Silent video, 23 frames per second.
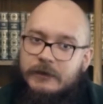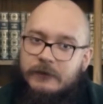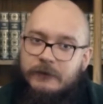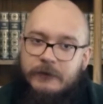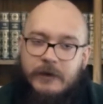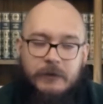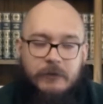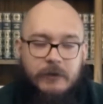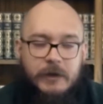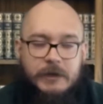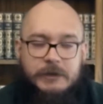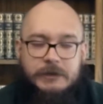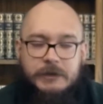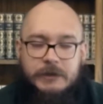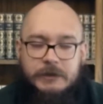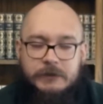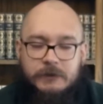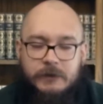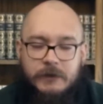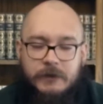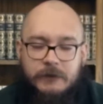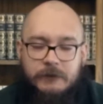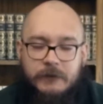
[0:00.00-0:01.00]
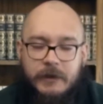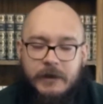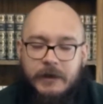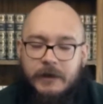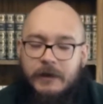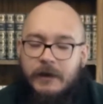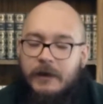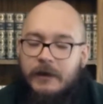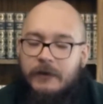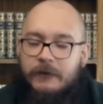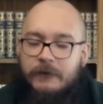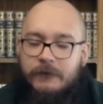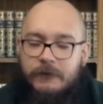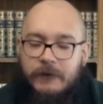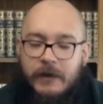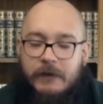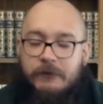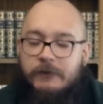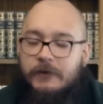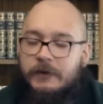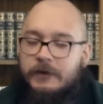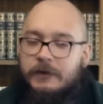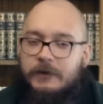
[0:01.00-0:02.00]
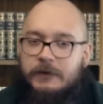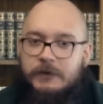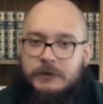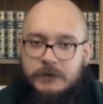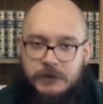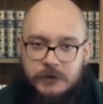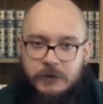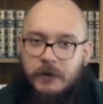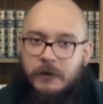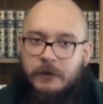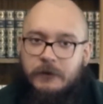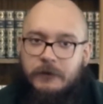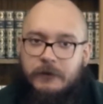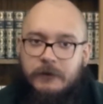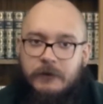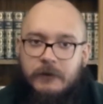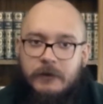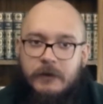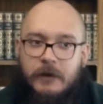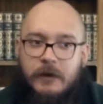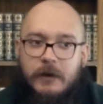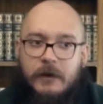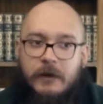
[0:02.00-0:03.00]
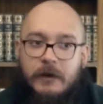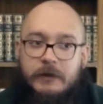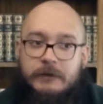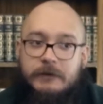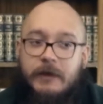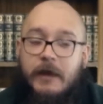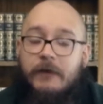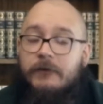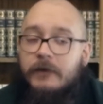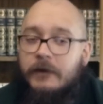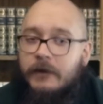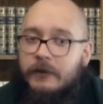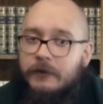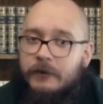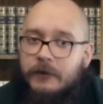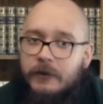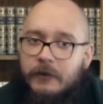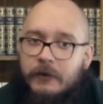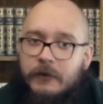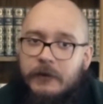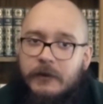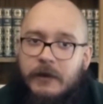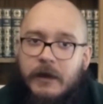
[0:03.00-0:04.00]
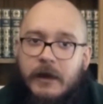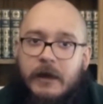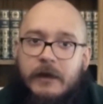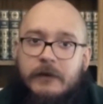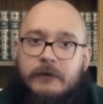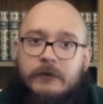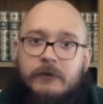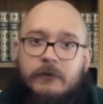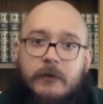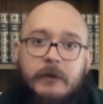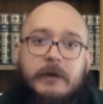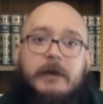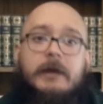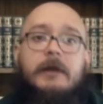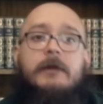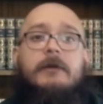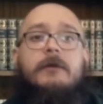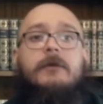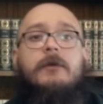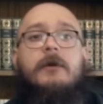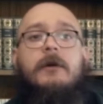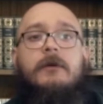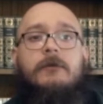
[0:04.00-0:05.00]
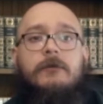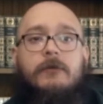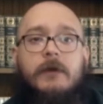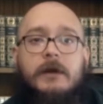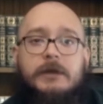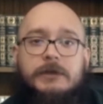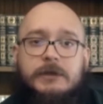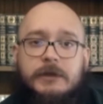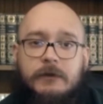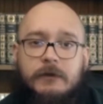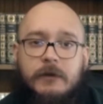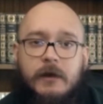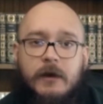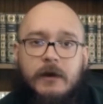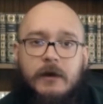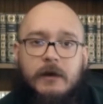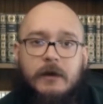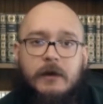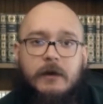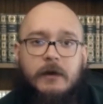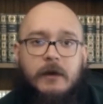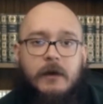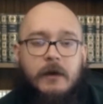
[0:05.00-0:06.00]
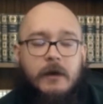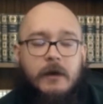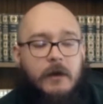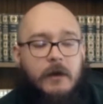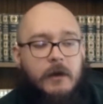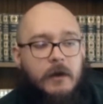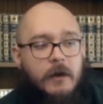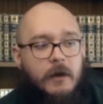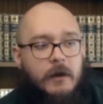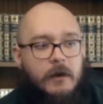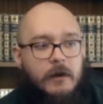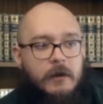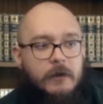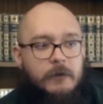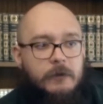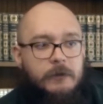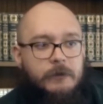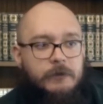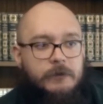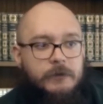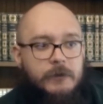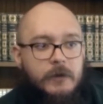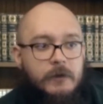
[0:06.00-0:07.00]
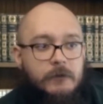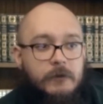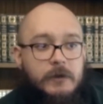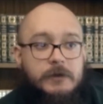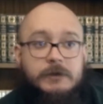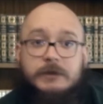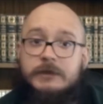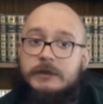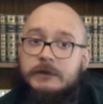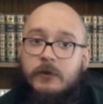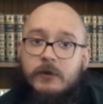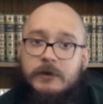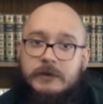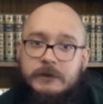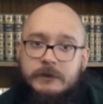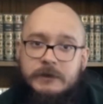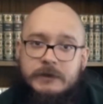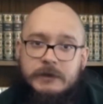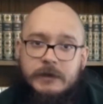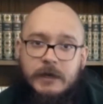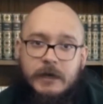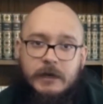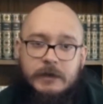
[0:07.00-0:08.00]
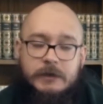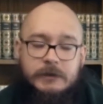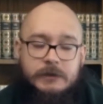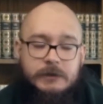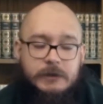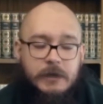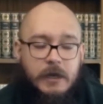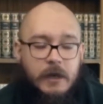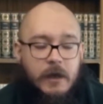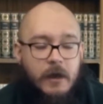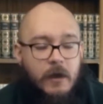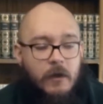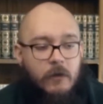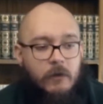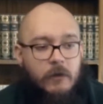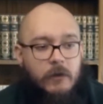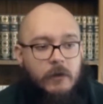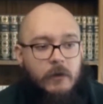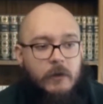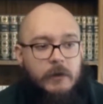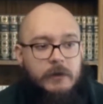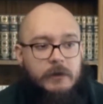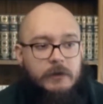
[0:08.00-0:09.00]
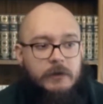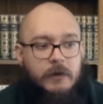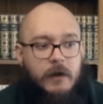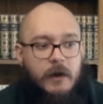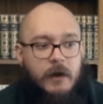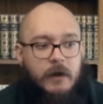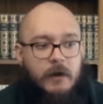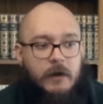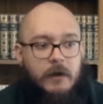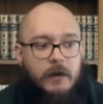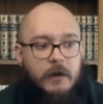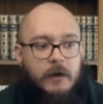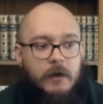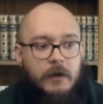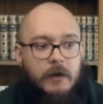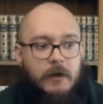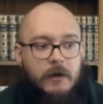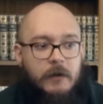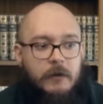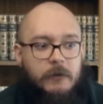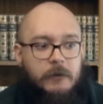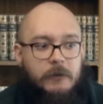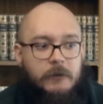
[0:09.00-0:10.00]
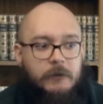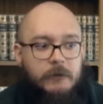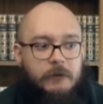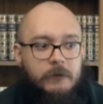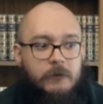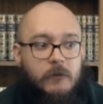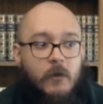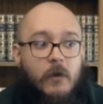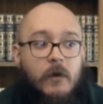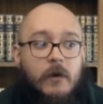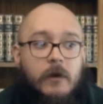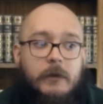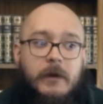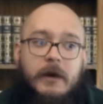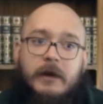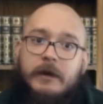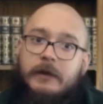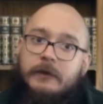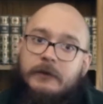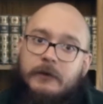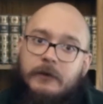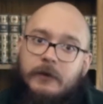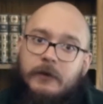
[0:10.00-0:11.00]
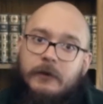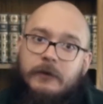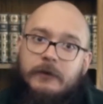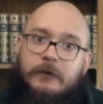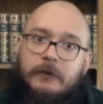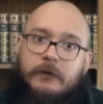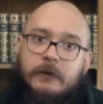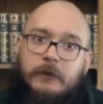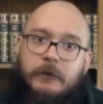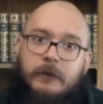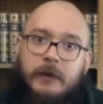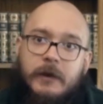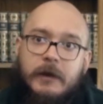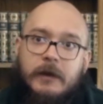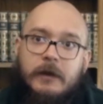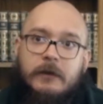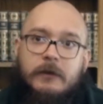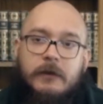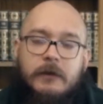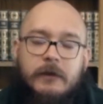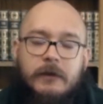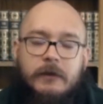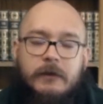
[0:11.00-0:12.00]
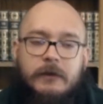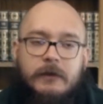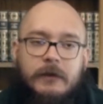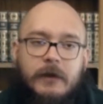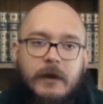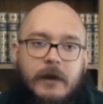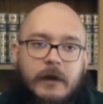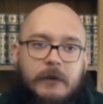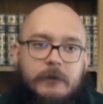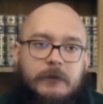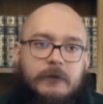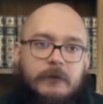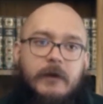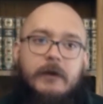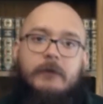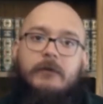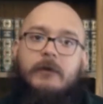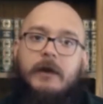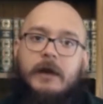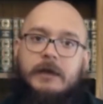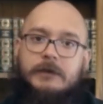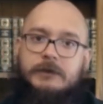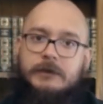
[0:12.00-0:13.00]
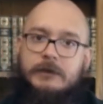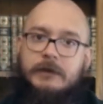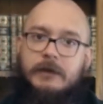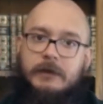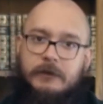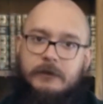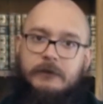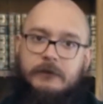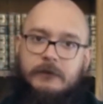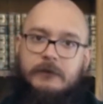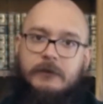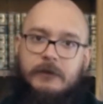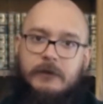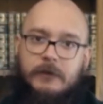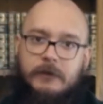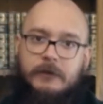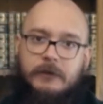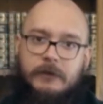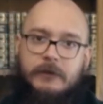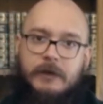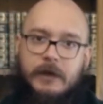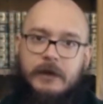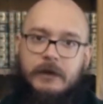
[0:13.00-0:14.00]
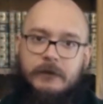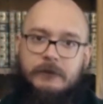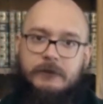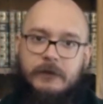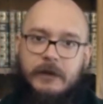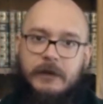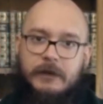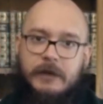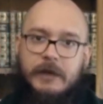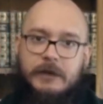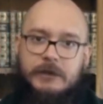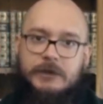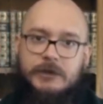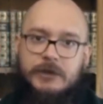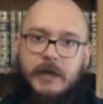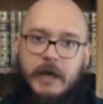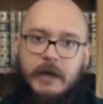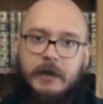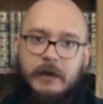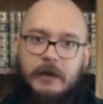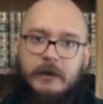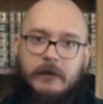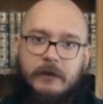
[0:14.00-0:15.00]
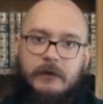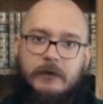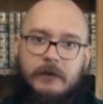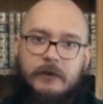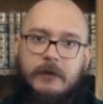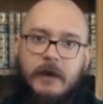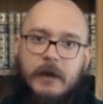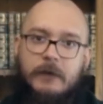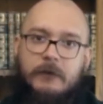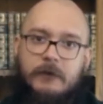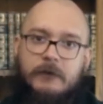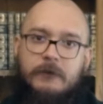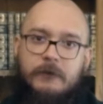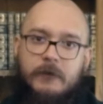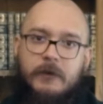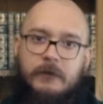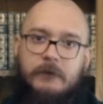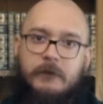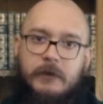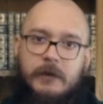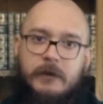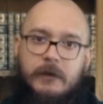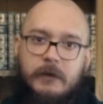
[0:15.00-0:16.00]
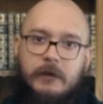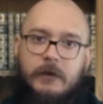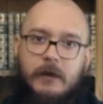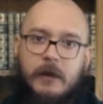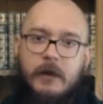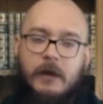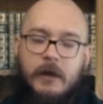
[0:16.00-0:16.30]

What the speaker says: And vibration is one of my favorite strokes. It's heavily underutilized. When we get into our Russian talk, our Russian sports massage, we're going to talk more about its use. But a lot of the times, vibration, just kind of like that shaking type of movement.